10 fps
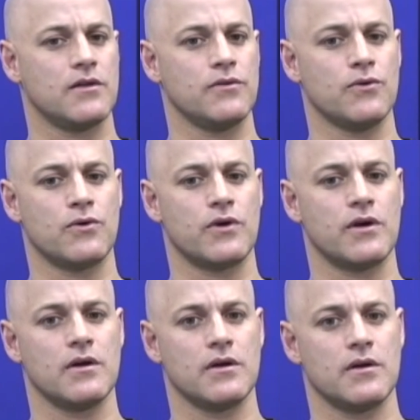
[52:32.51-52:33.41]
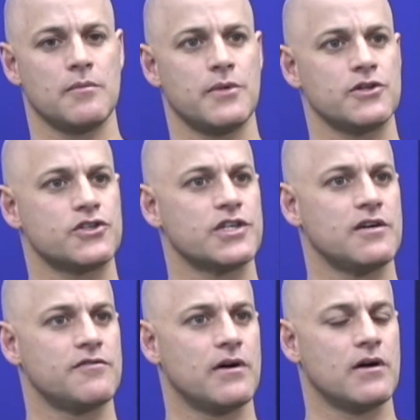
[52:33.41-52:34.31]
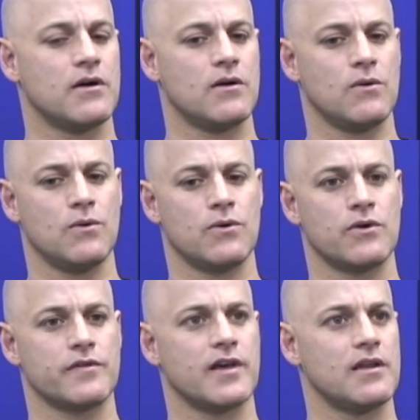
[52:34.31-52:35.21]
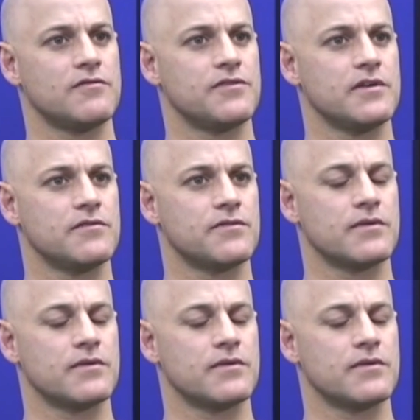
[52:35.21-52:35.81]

nor Beersheba or Tel Aviv,